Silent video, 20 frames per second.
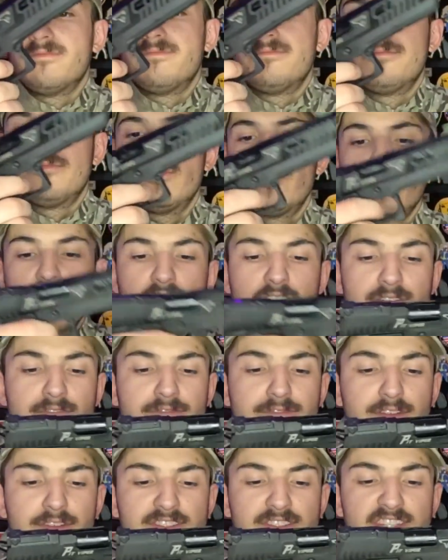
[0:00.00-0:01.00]
Trigger
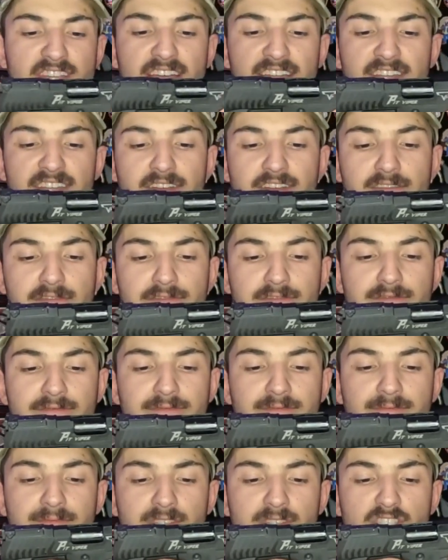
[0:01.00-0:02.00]
feels kind of
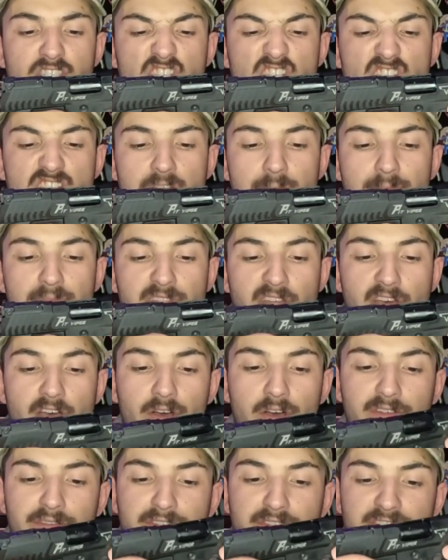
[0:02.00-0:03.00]
cheap,
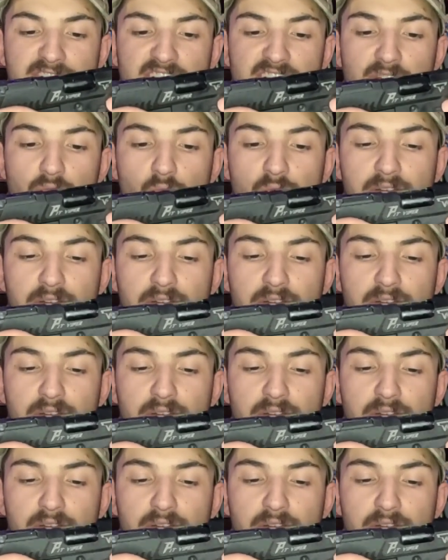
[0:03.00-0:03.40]
though. It feels like a weird